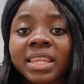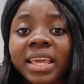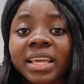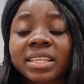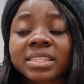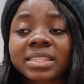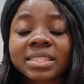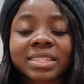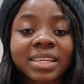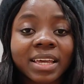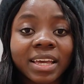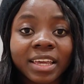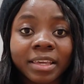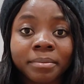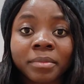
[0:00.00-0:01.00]
takes
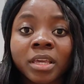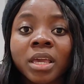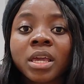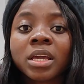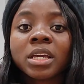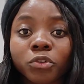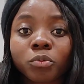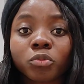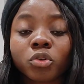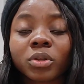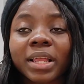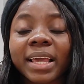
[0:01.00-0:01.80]
time from you,